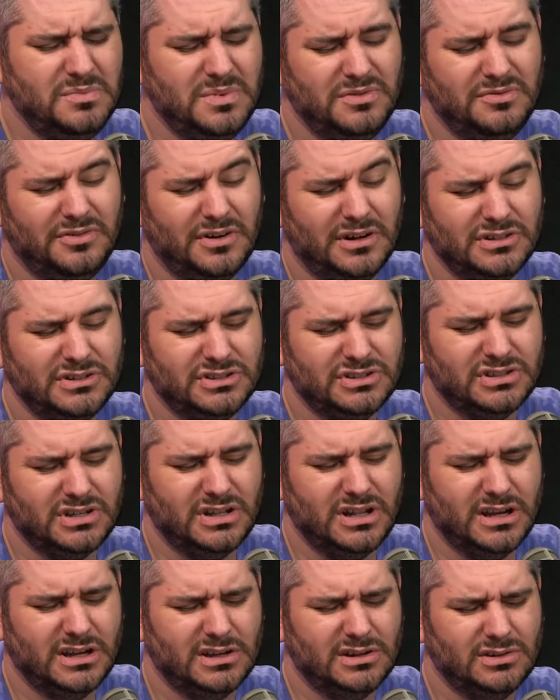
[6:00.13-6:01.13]
I think it'd be fun
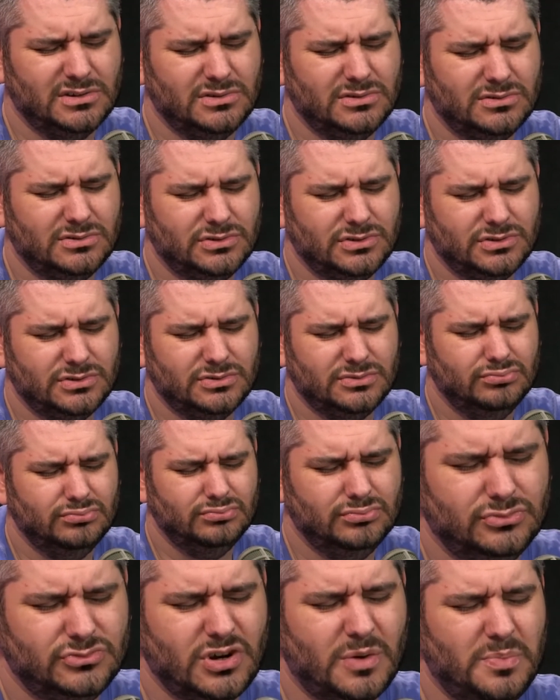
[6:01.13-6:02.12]
just to like
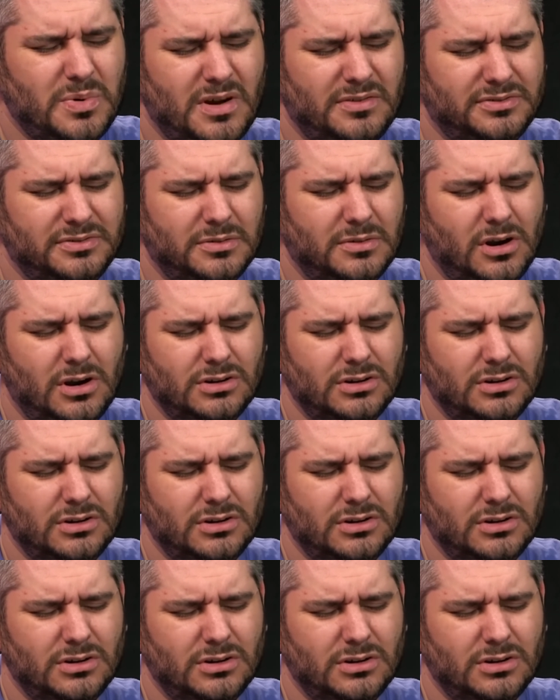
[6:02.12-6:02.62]
jump